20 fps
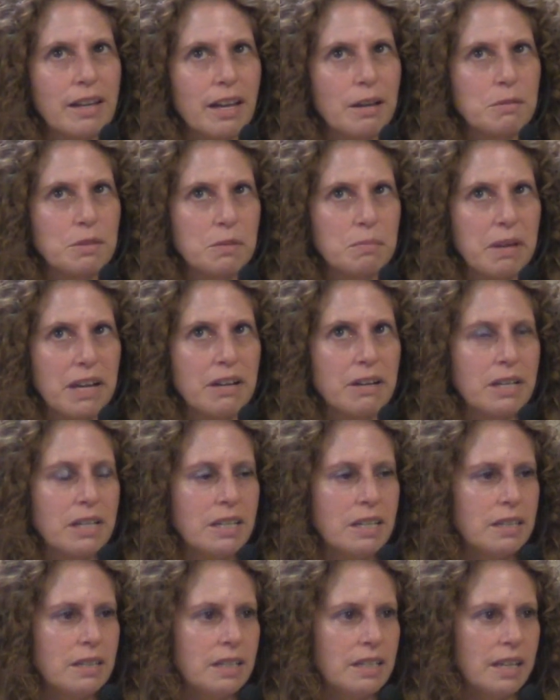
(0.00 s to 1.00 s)
I was married
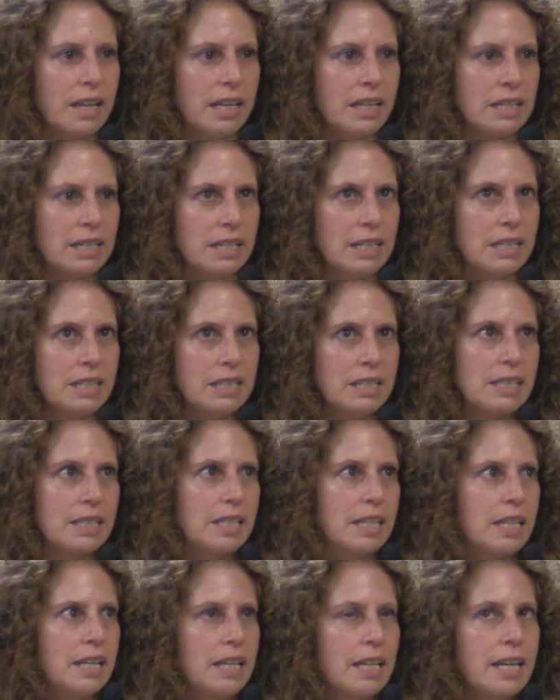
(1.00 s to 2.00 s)
in the
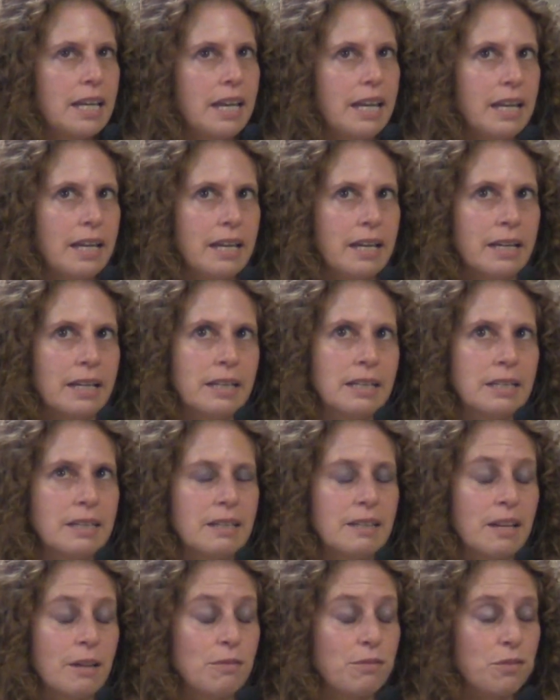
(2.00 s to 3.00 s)
90s, and
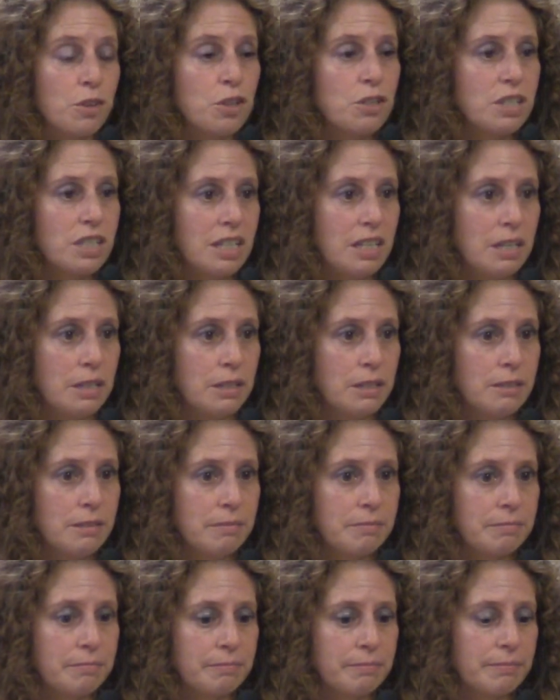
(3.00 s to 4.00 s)
that first year,
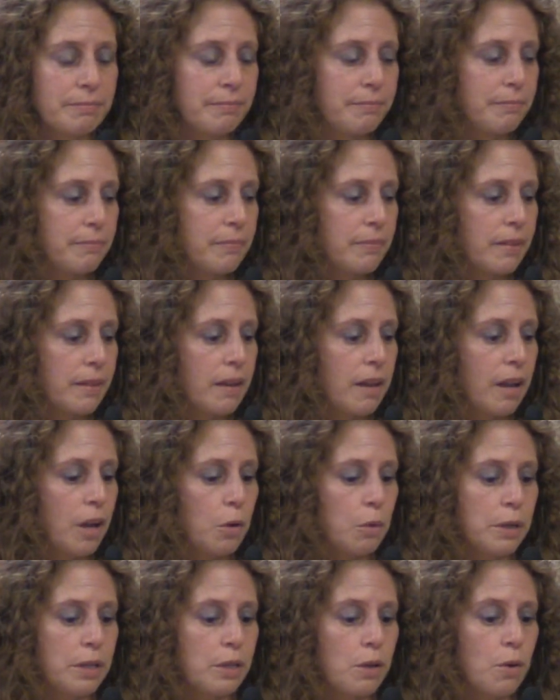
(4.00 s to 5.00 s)

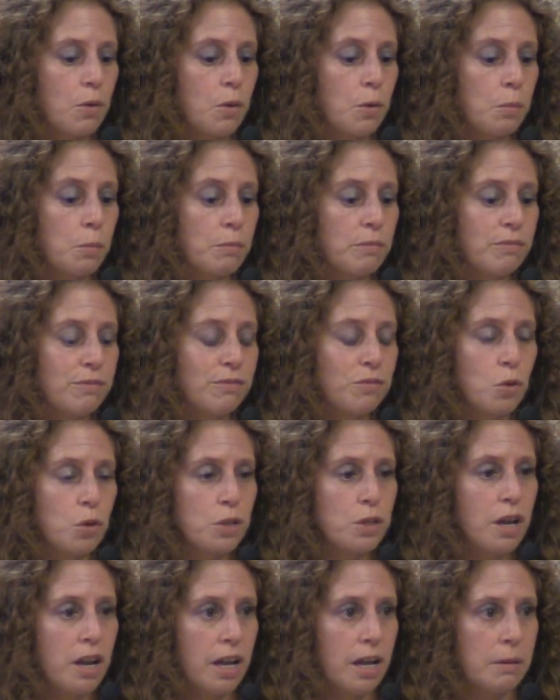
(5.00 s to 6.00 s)
I went home
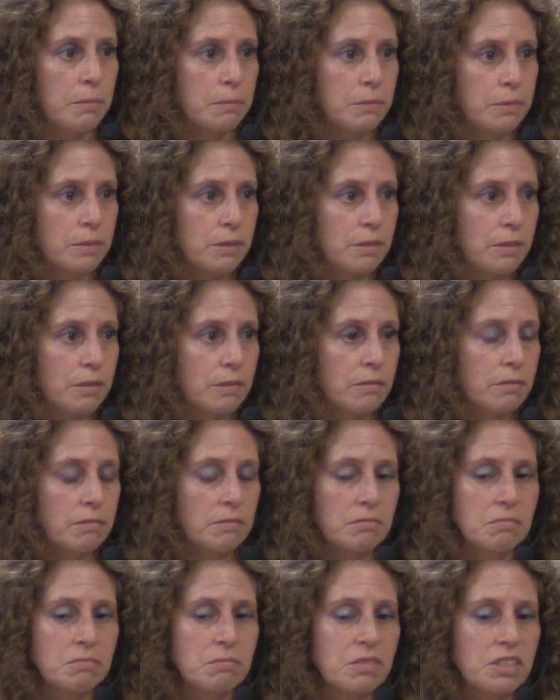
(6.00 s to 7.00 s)
4 times,
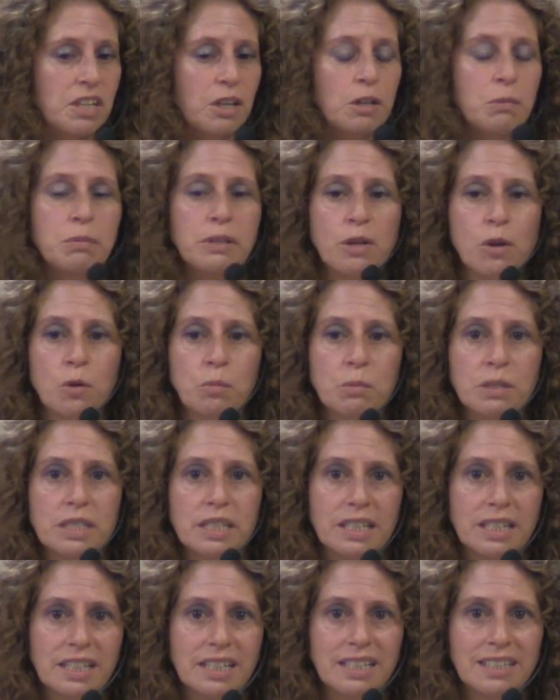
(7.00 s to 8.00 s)
terribly
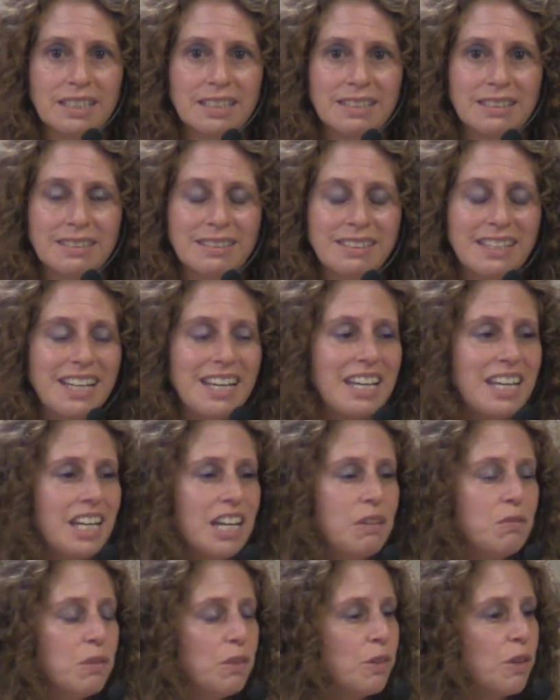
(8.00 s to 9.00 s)
homesick,
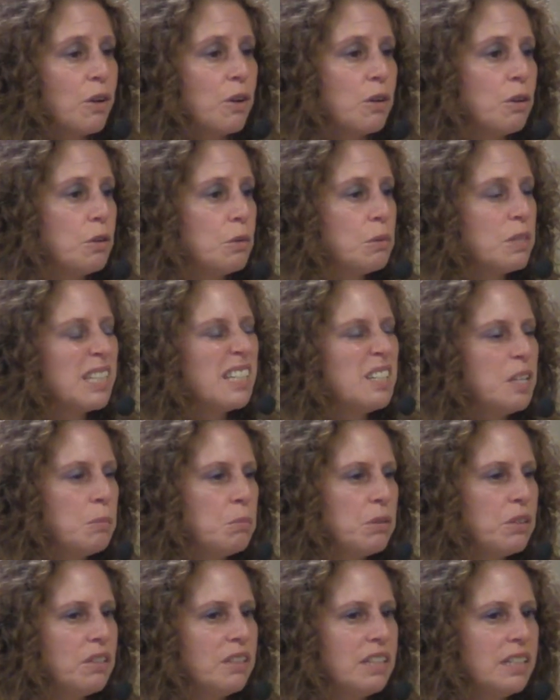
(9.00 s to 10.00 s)
even though it was a
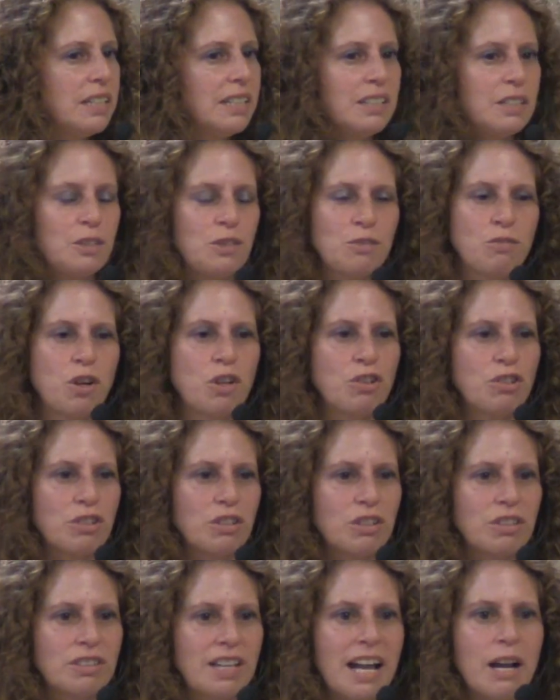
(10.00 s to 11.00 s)
typically
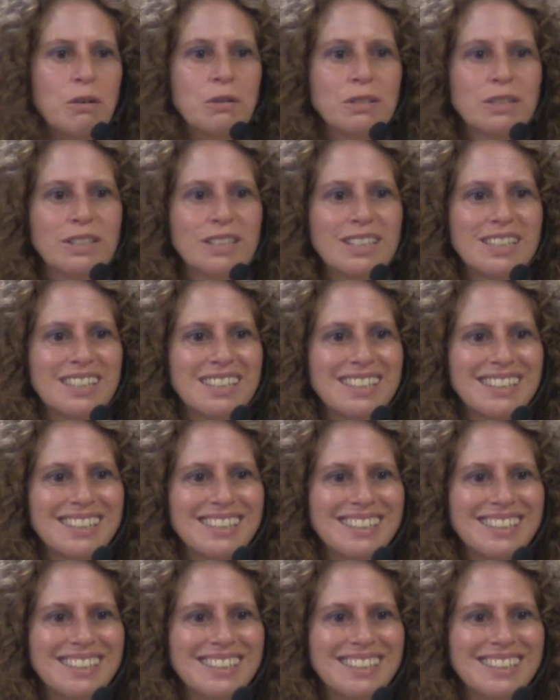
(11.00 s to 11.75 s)
dysfunctional house.